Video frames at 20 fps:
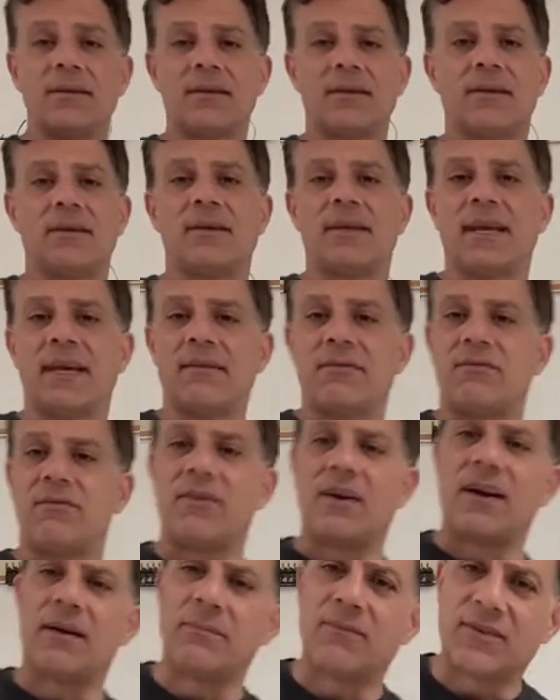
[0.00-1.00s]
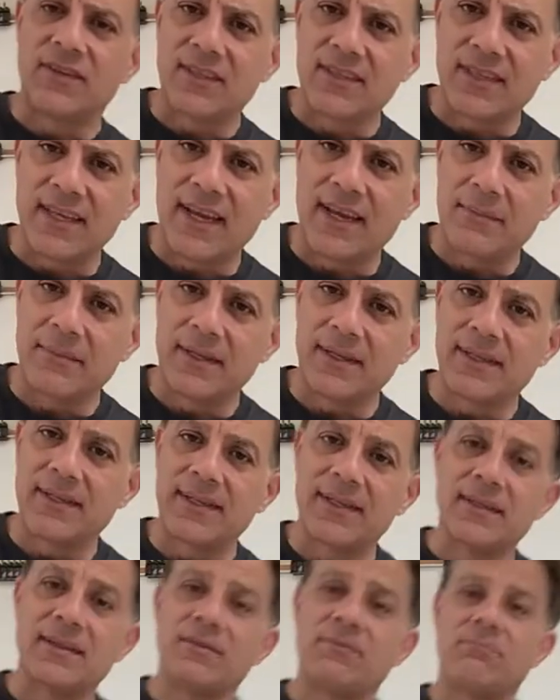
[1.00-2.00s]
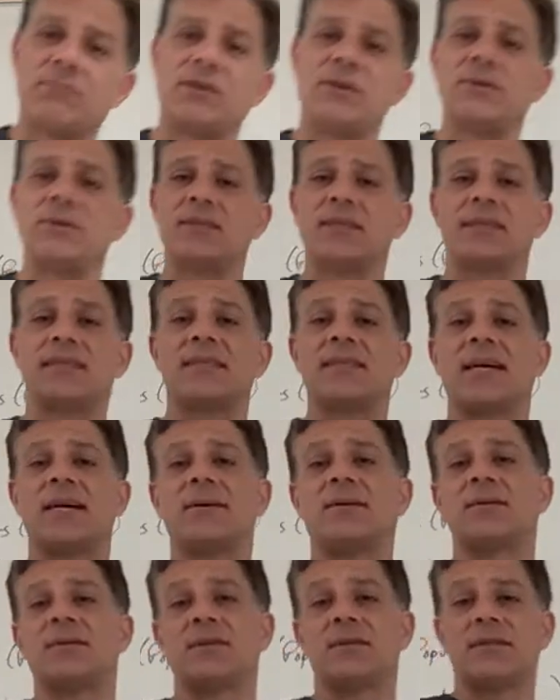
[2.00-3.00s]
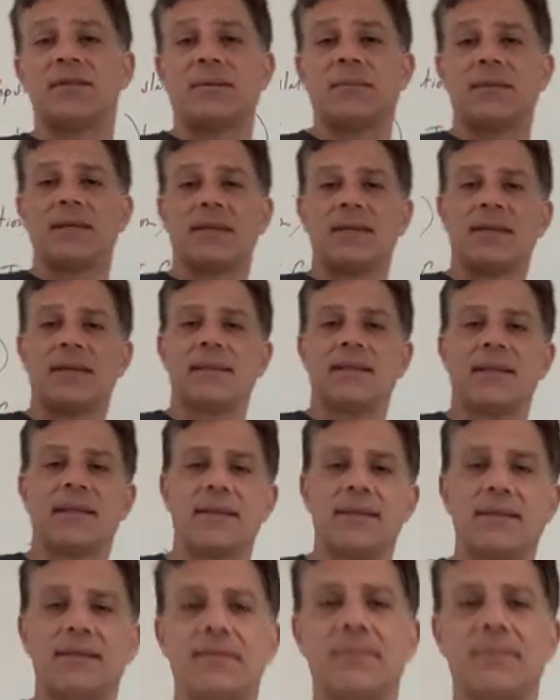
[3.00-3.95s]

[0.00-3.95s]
You can't farm for salmon in the Puget Sound or something like that,